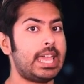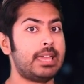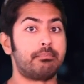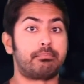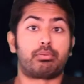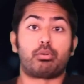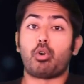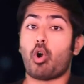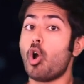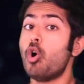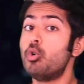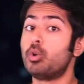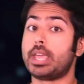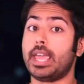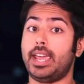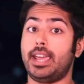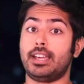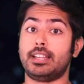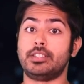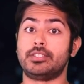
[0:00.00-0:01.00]
and
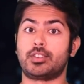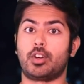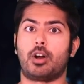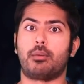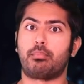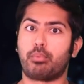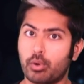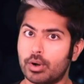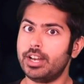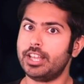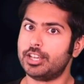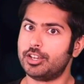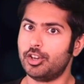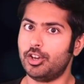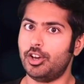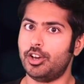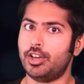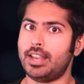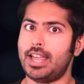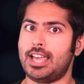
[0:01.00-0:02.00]
ProGANs are pretty
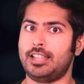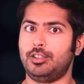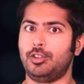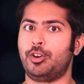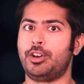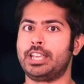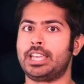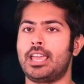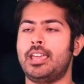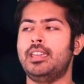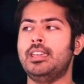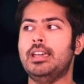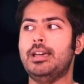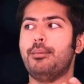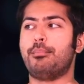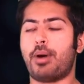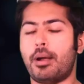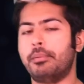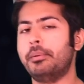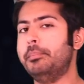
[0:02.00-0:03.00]
good at learning a
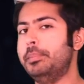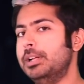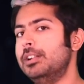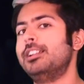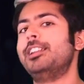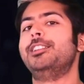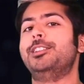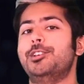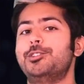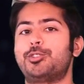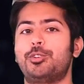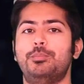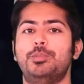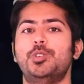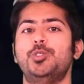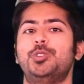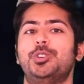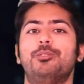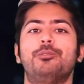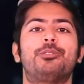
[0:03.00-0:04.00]
probability
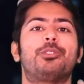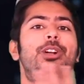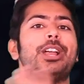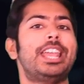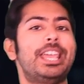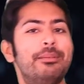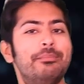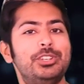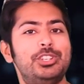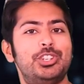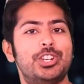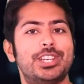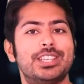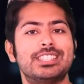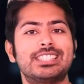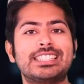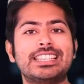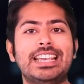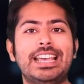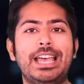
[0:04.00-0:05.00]
distribution for
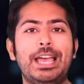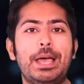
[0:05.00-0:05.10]
images.